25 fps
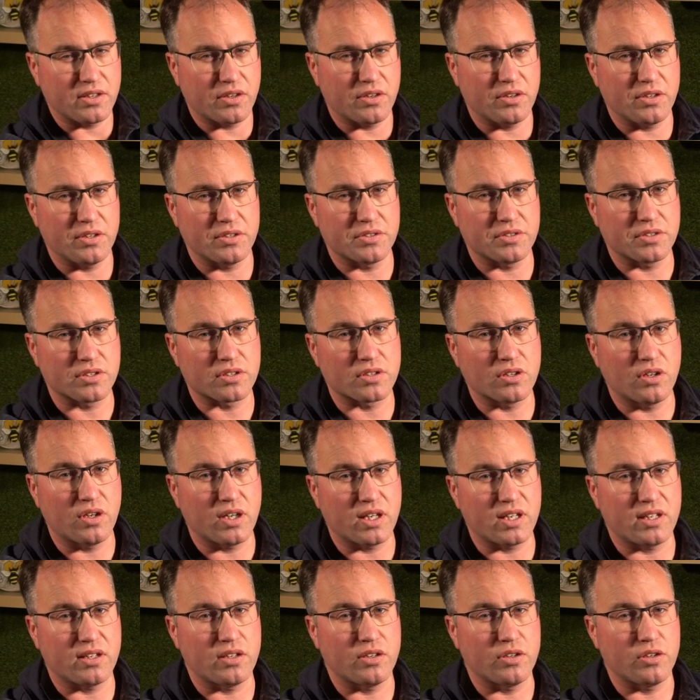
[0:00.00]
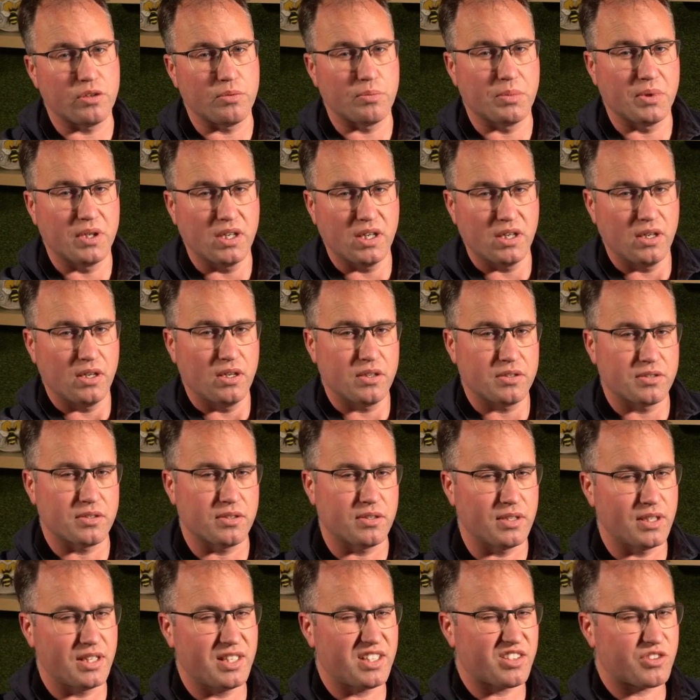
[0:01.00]
known as a guide loop. So
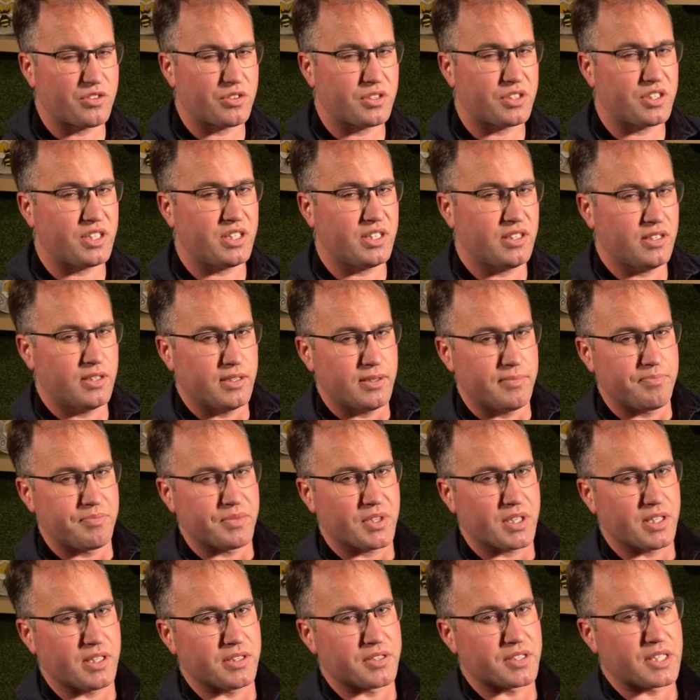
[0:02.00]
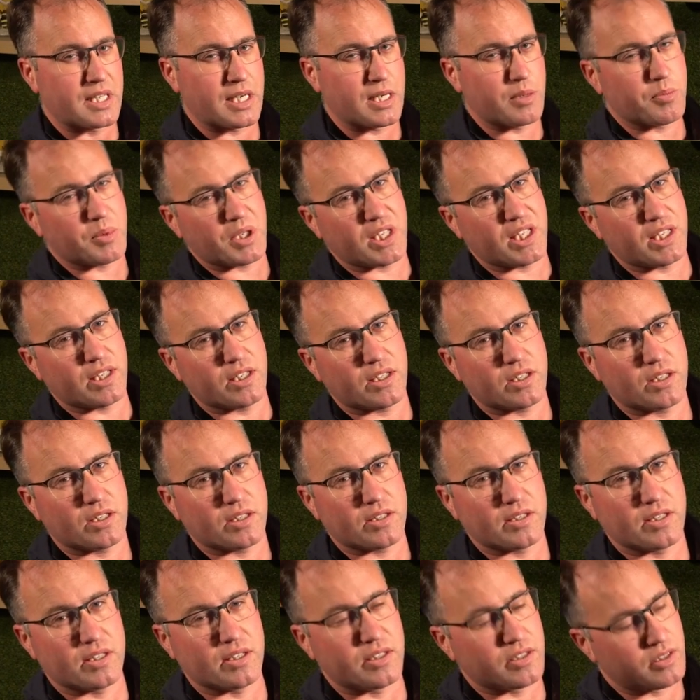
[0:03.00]
in literature, it's going to be,
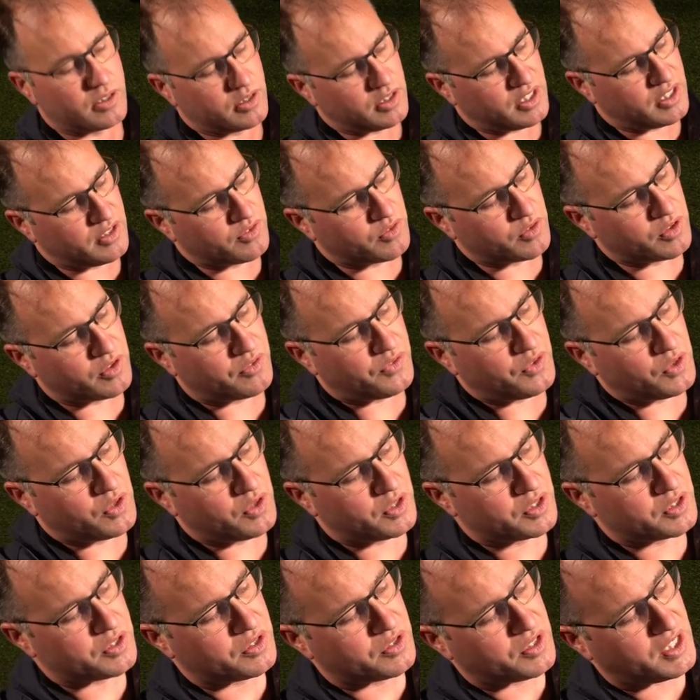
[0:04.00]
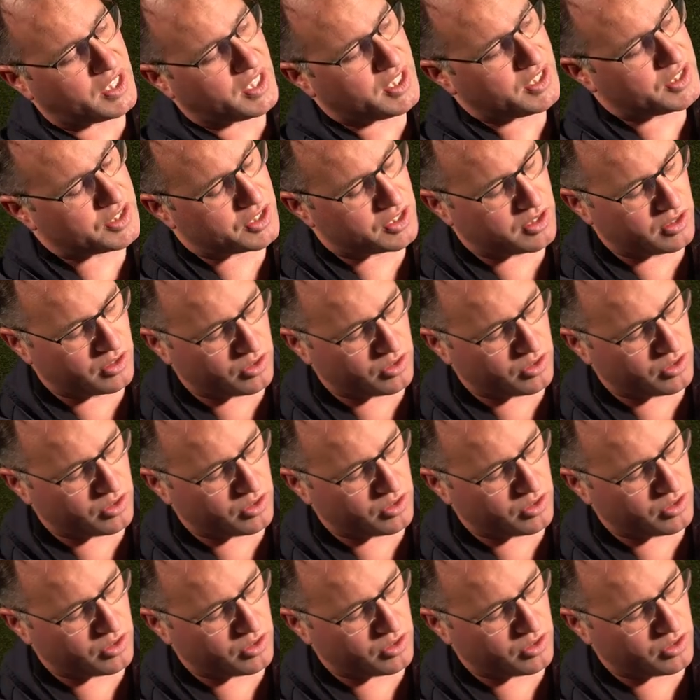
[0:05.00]
you're referring to each